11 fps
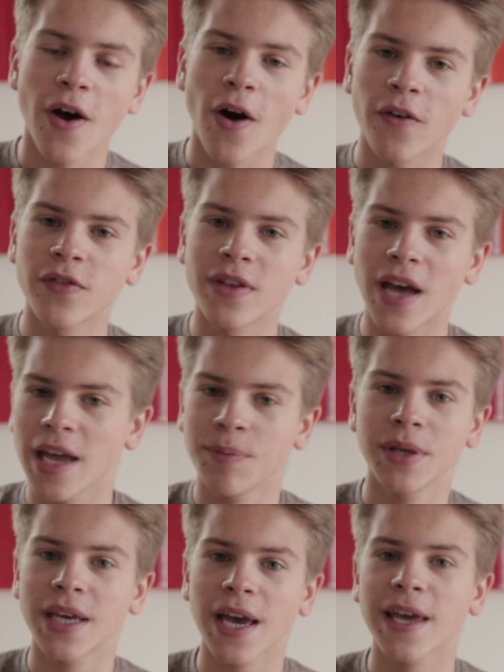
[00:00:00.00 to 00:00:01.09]
of the
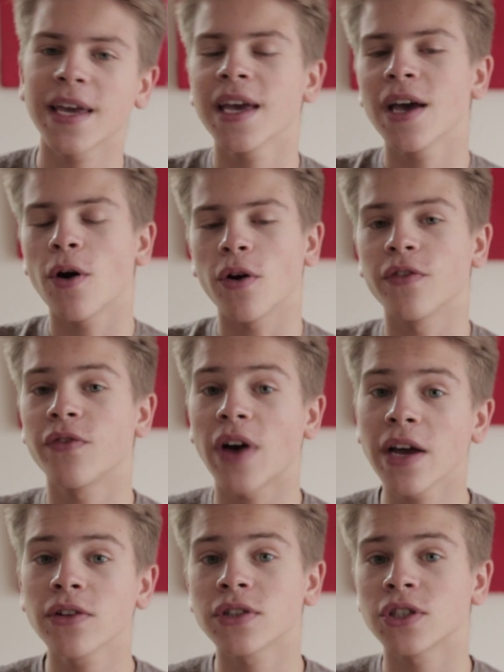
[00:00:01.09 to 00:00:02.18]
APK or the
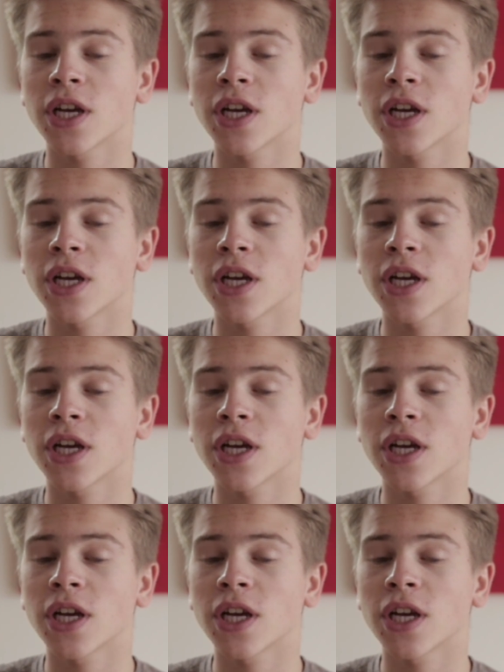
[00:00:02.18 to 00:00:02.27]
files in